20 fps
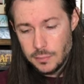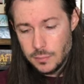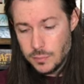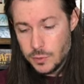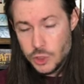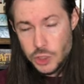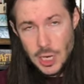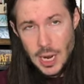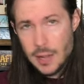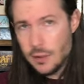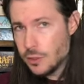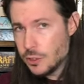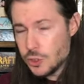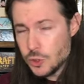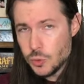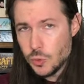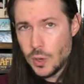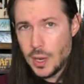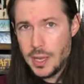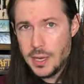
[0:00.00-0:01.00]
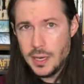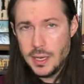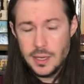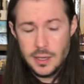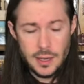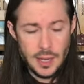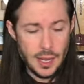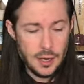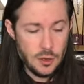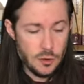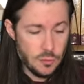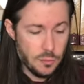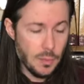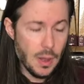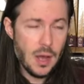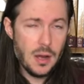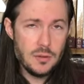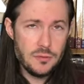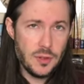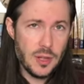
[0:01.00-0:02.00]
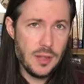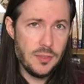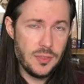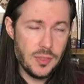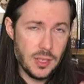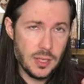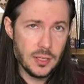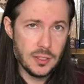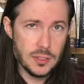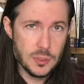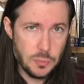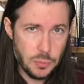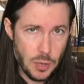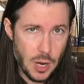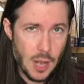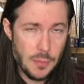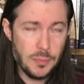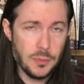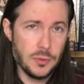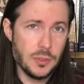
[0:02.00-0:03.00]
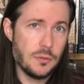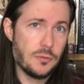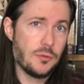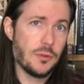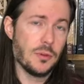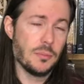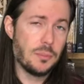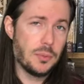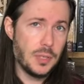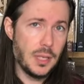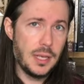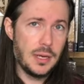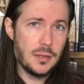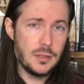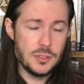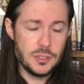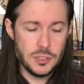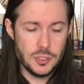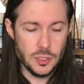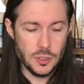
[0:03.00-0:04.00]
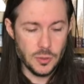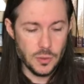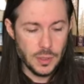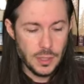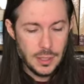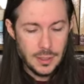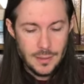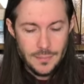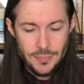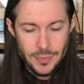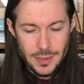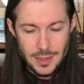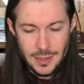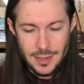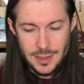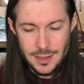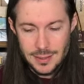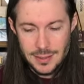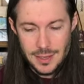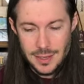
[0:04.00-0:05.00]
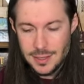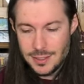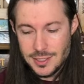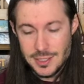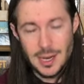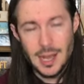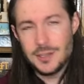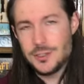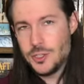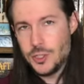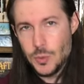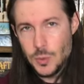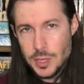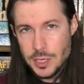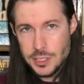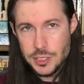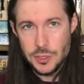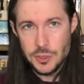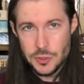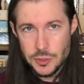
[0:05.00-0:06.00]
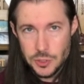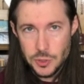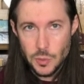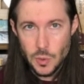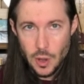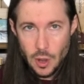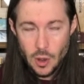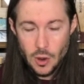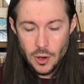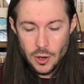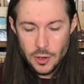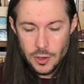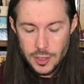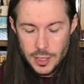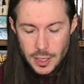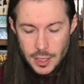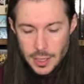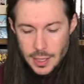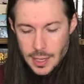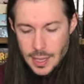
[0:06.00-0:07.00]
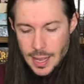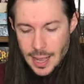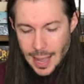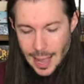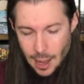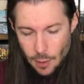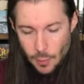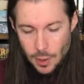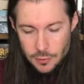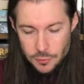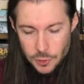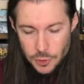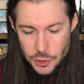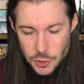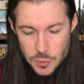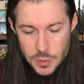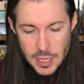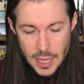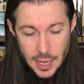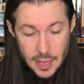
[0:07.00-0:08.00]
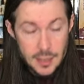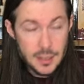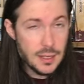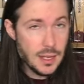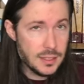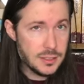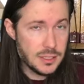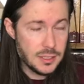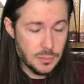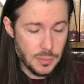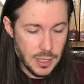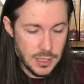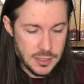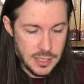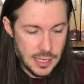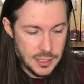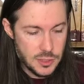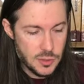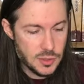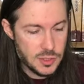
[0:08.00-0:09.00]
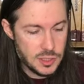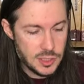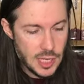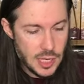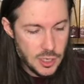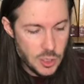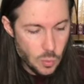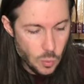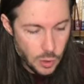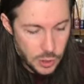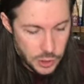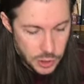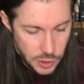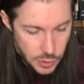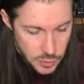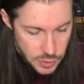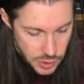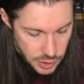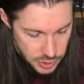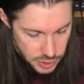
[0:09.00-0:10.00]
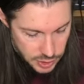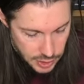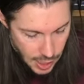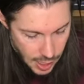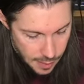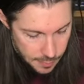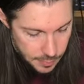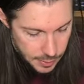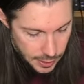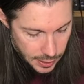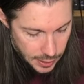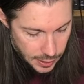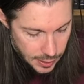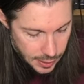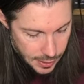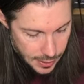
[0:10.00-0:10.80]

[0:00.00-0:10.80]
challenge rating and you've modified things properly for the players so it, it, it's not too easy or too hard. However, you can customize that. So let's say you want to use the zombie.